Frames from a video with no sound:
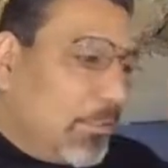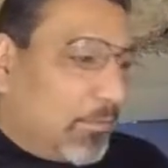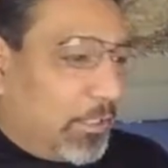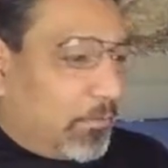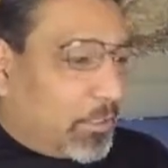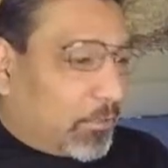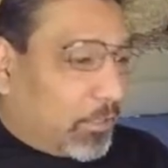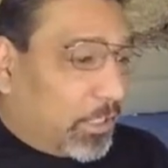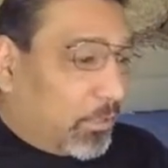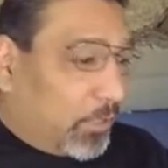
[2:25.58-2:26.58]
Well, anyways, though,
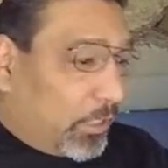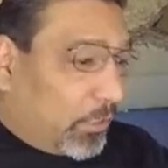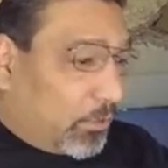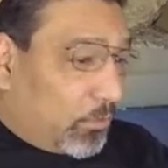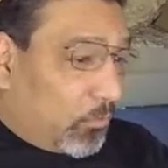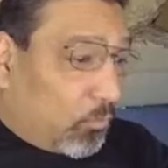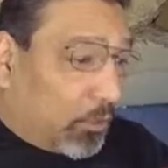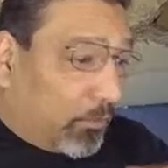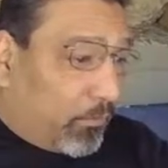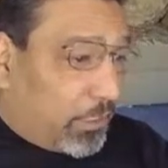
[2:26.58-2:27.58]
in
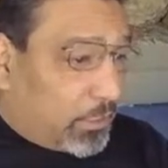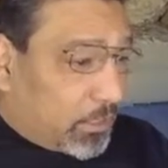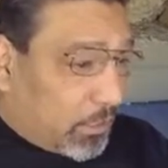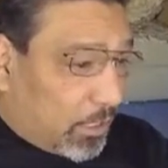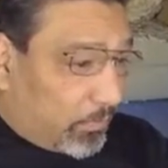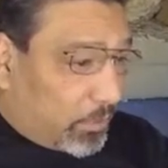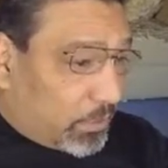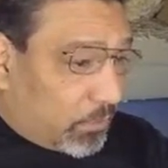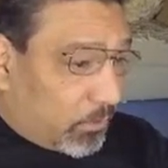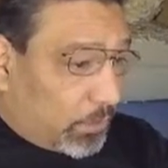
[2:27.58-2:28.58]
one of his
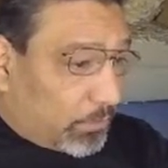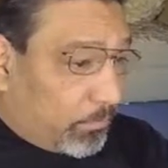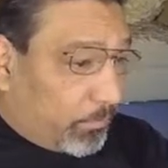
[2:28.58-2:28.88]
comments he writes,